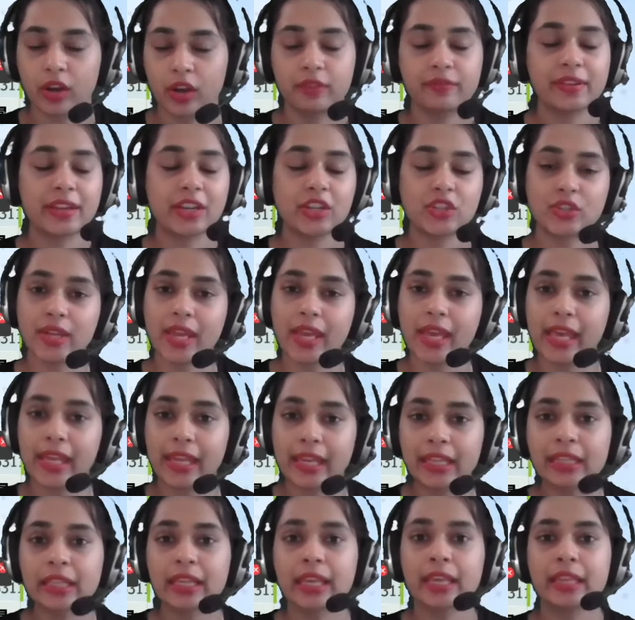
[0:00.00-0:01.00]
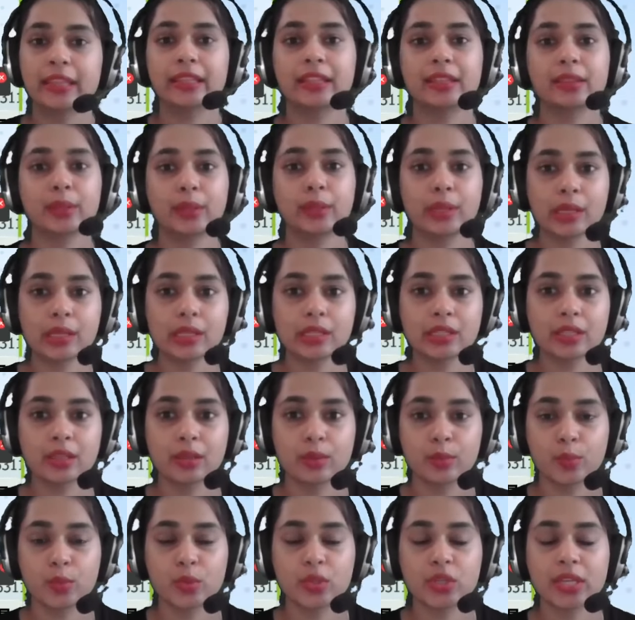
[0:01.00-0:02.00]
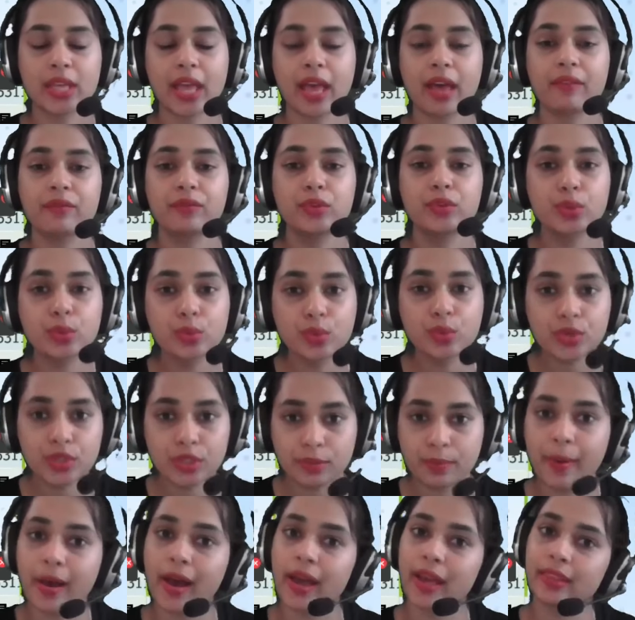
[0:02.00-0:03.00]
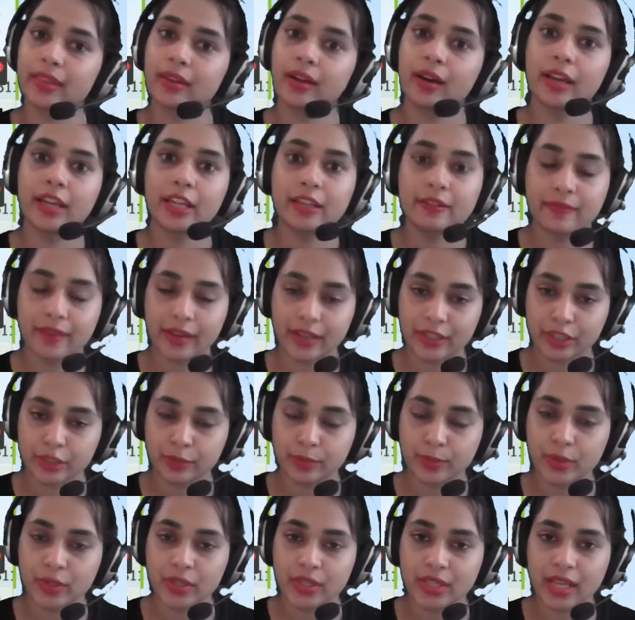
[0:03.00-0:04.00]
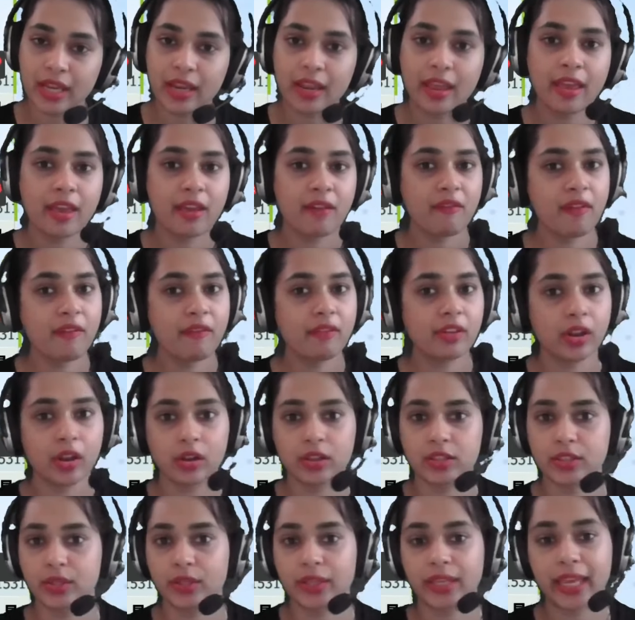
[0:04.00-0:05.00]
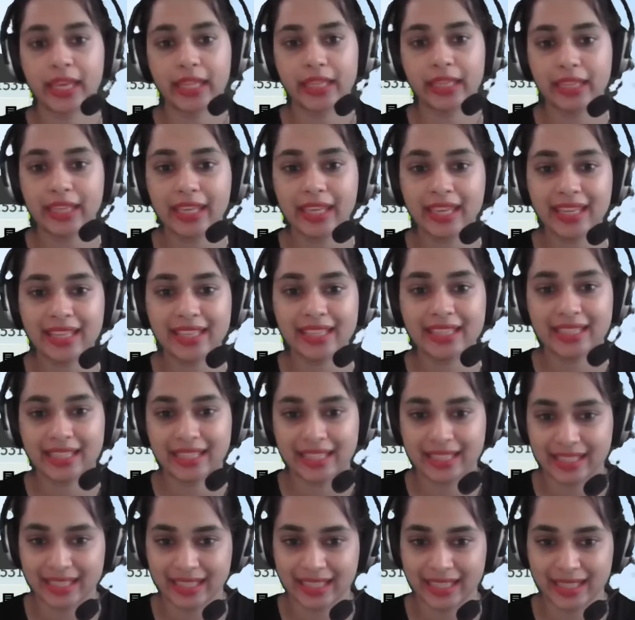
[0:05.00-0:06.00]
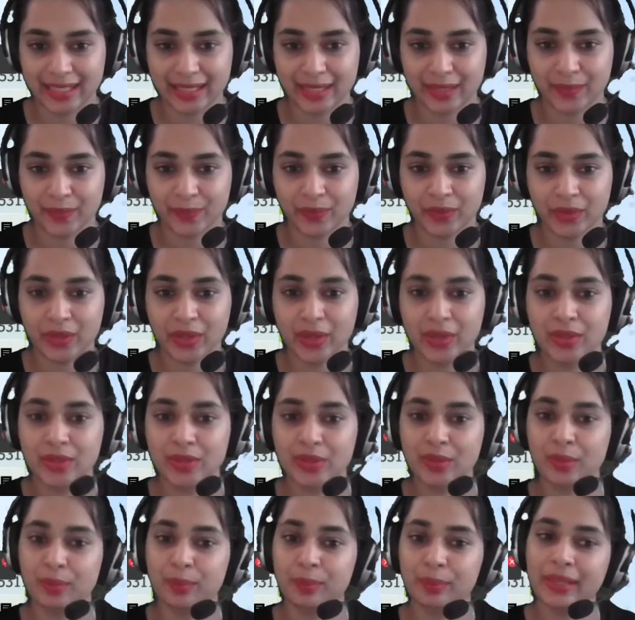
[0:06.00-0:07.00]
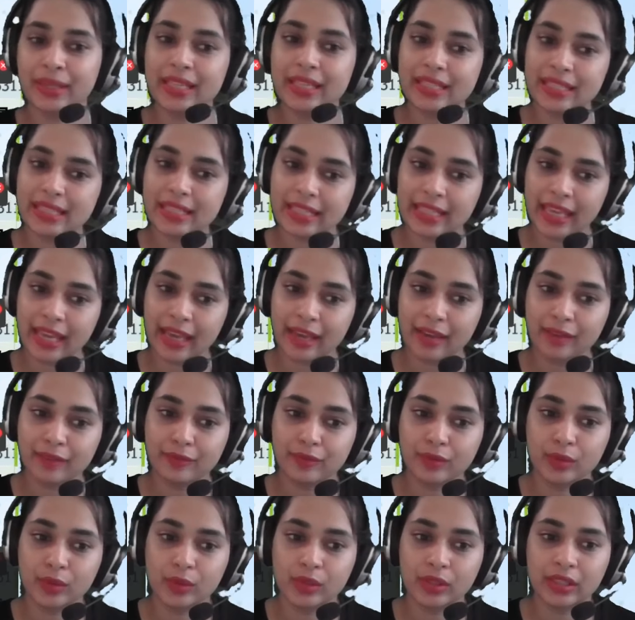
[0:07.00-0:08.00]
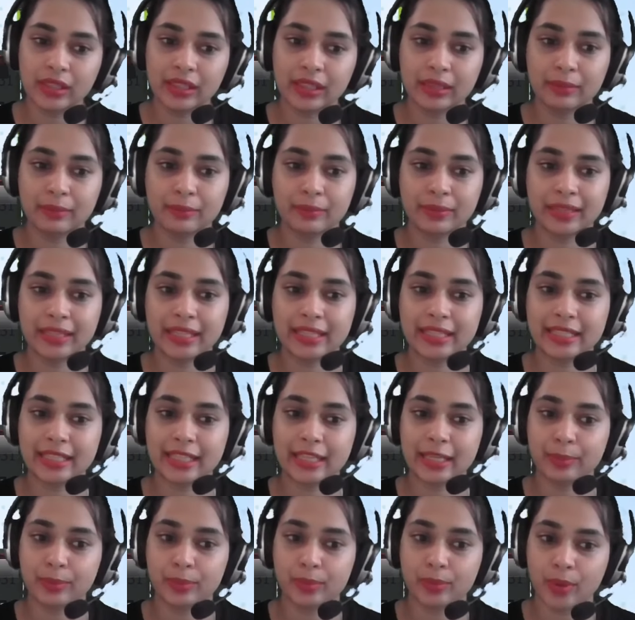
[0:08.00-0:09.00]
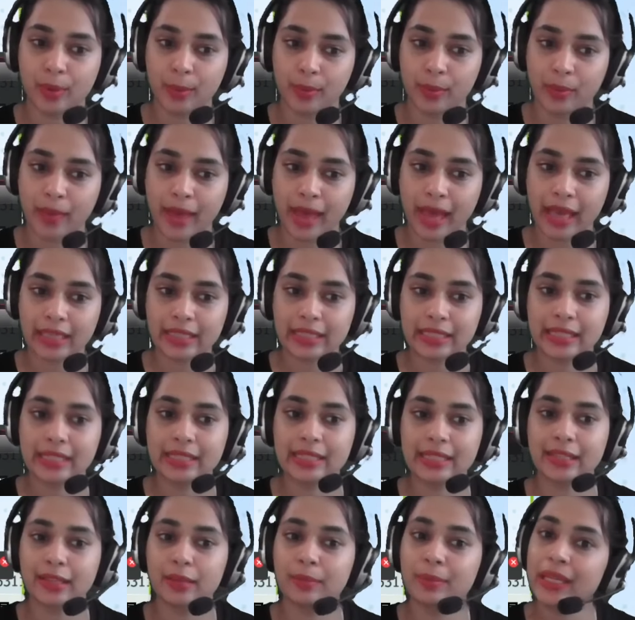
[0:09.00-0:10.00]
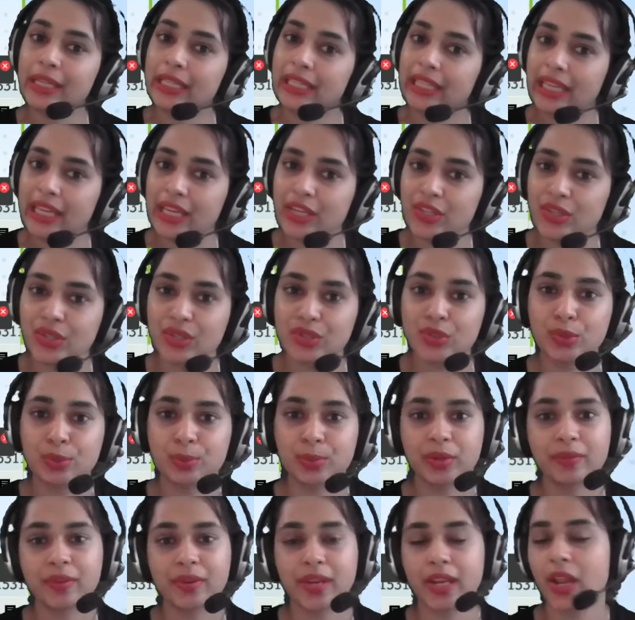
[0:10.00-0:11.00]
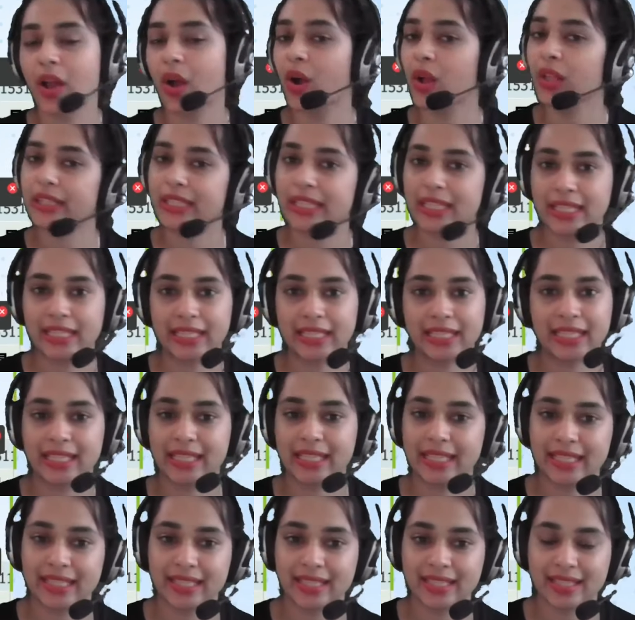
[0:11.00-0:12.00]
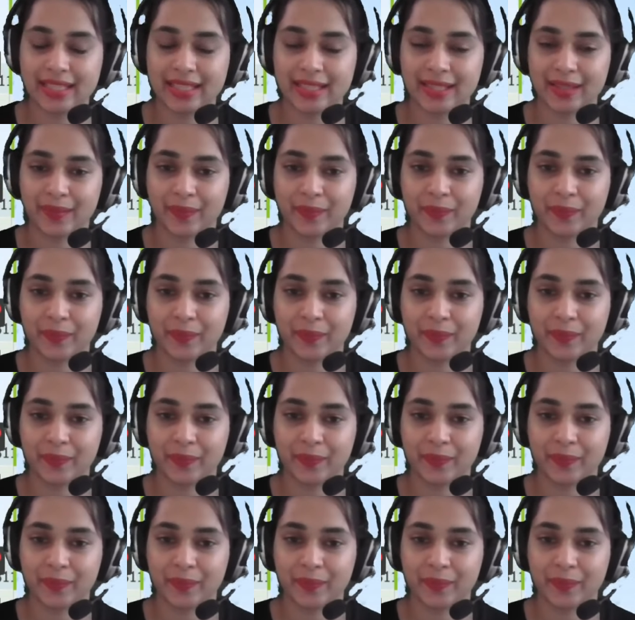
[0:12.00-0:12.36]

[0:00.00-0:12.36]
if you're sharing the things which have used by the infected person, we will also get the disease. So please careful, please take proper vaccines and the medication to prevent all these diseases.